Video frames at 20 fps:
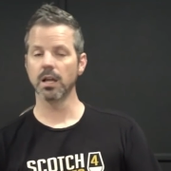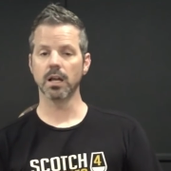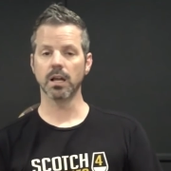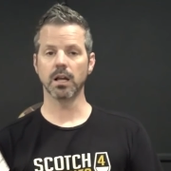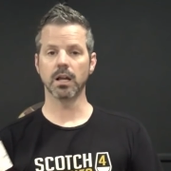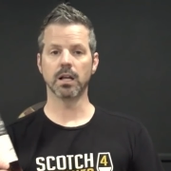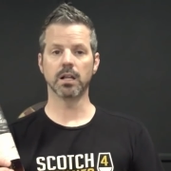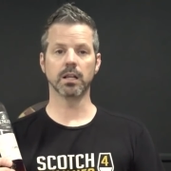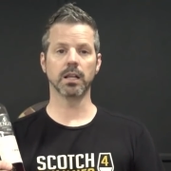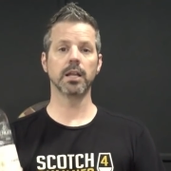
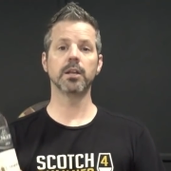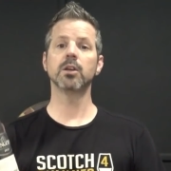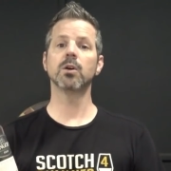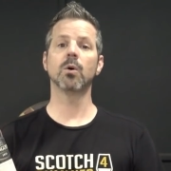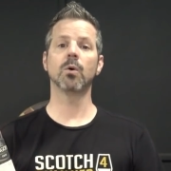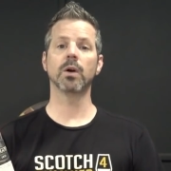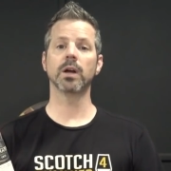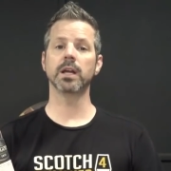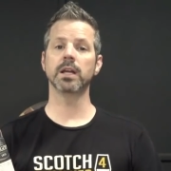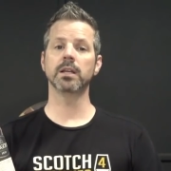
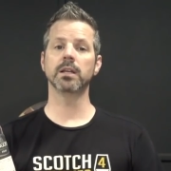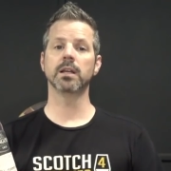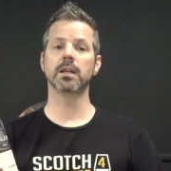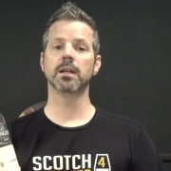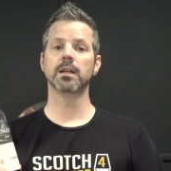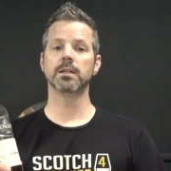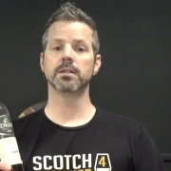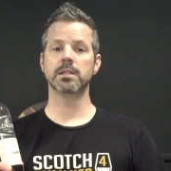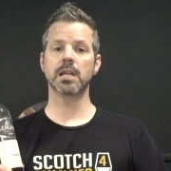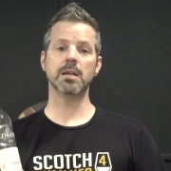Glengoyne
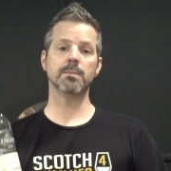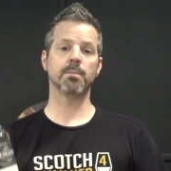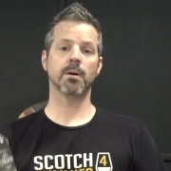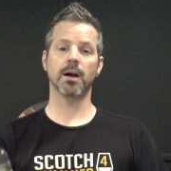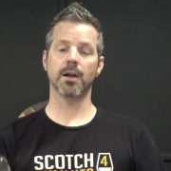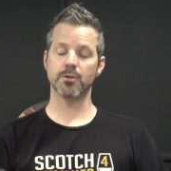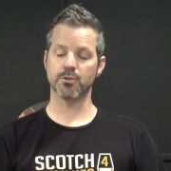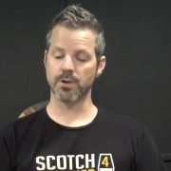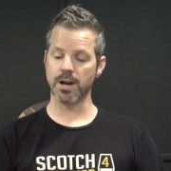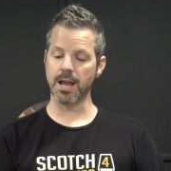
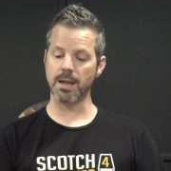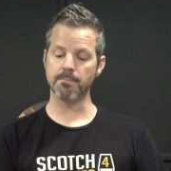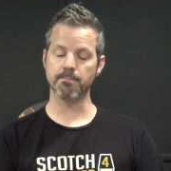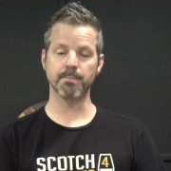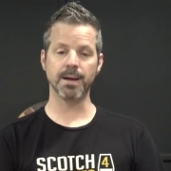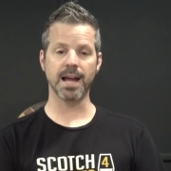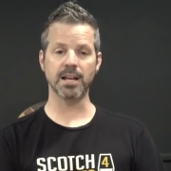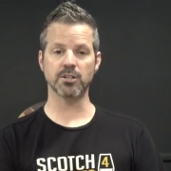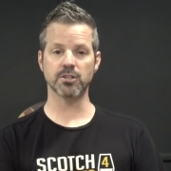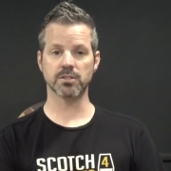Teapot Dram
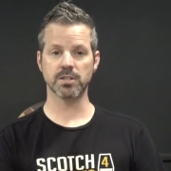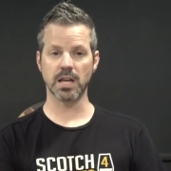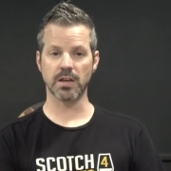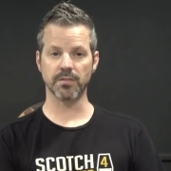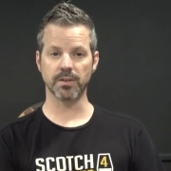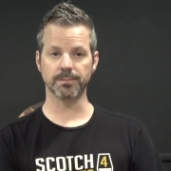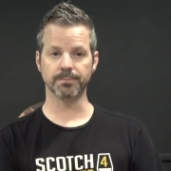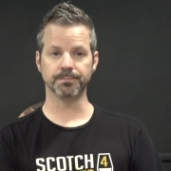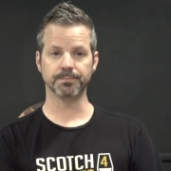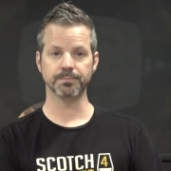Batch
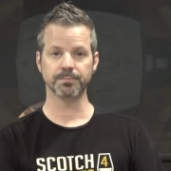7.